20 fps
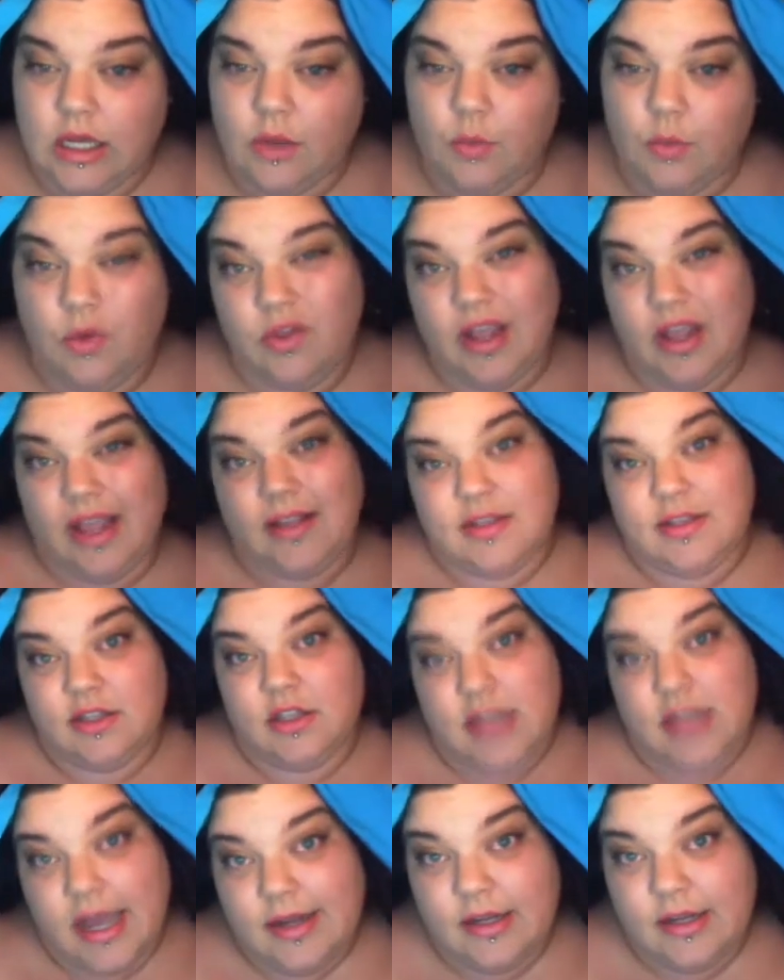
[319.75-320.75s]
Well, I guess
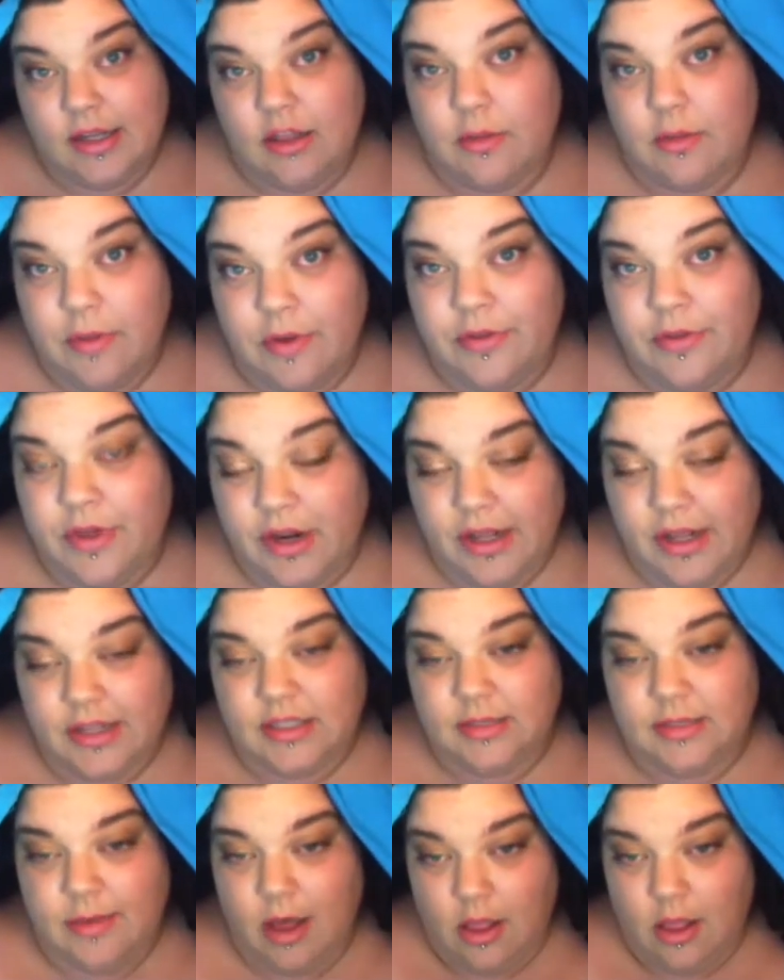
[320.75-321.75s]
technically they're both going to get
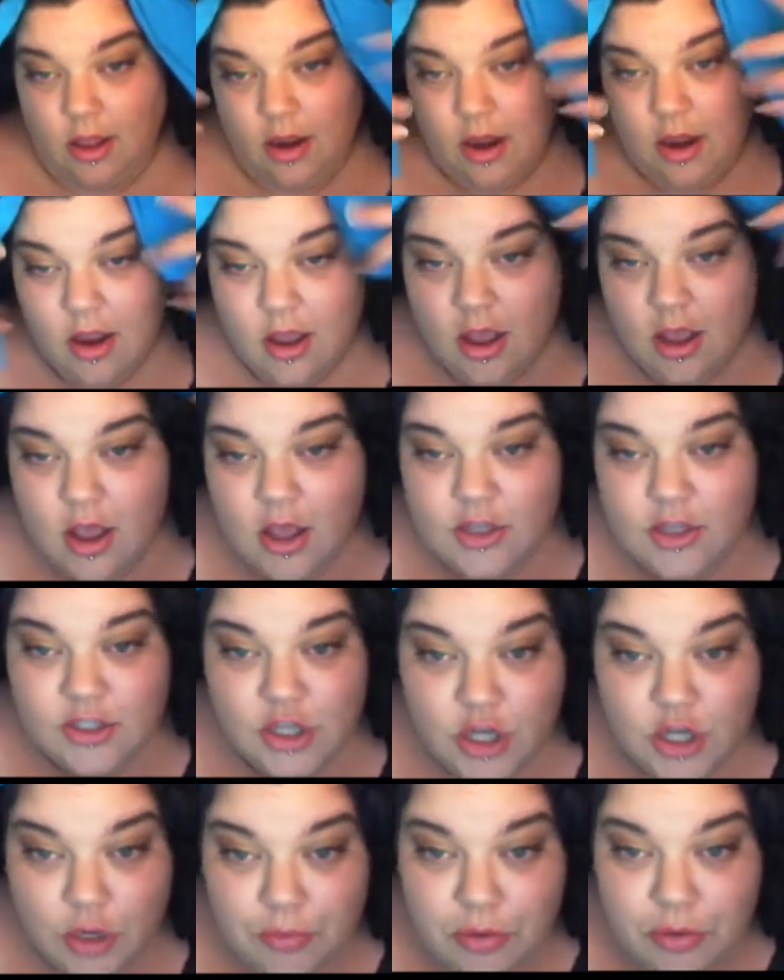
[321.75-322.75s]
smaller. So
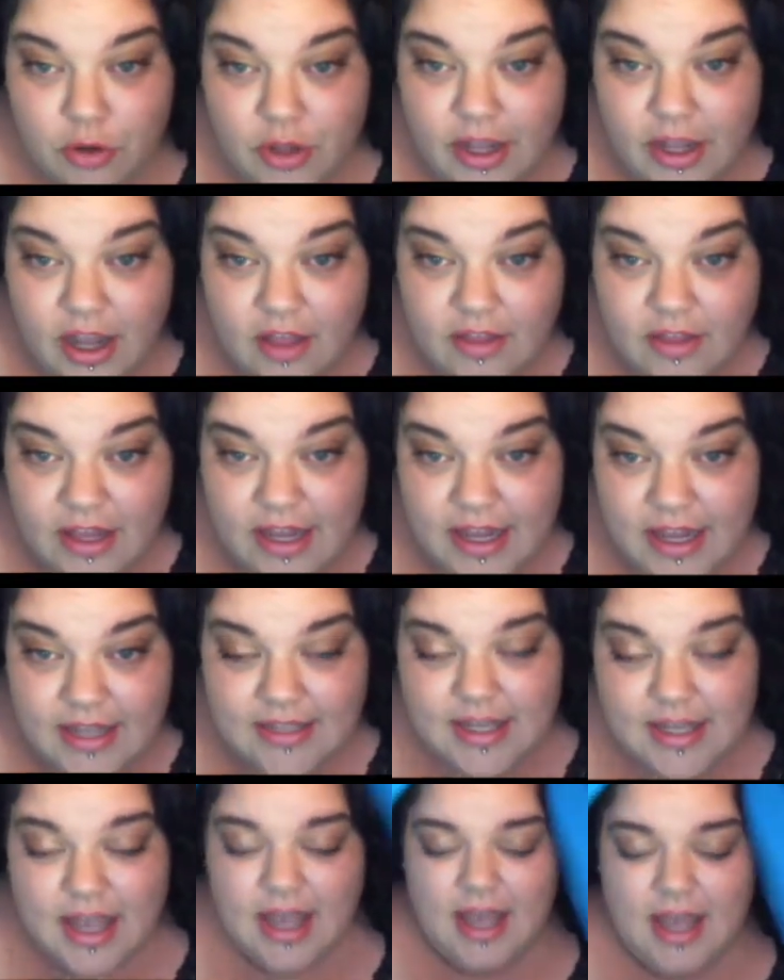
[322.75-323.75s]
you're pulling on these
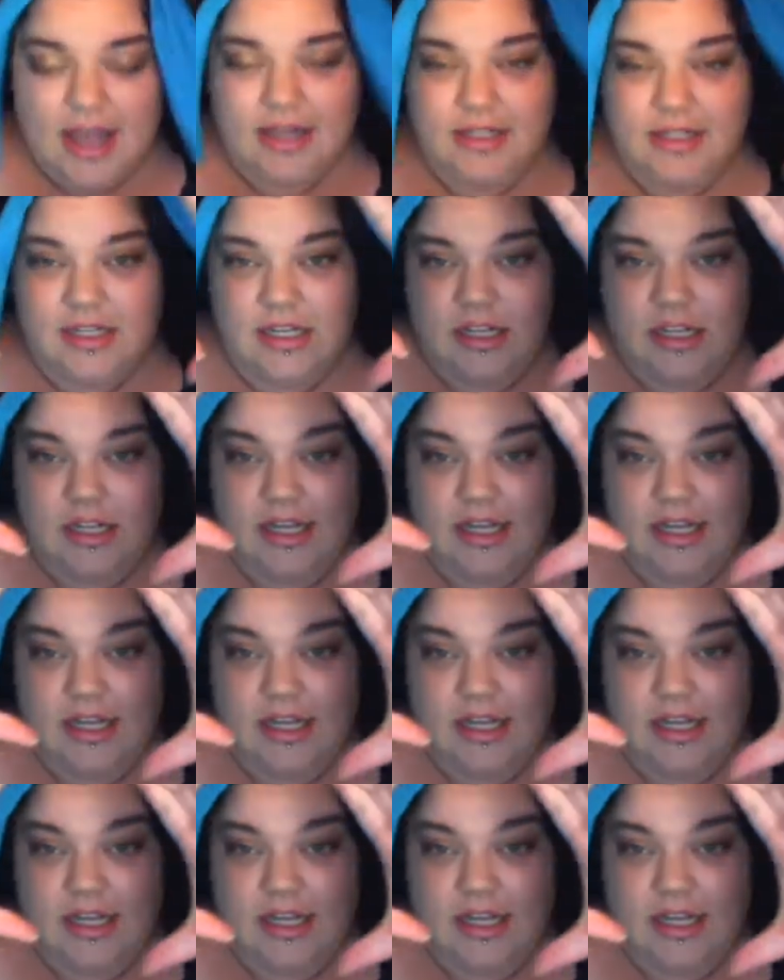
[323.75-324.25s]
until it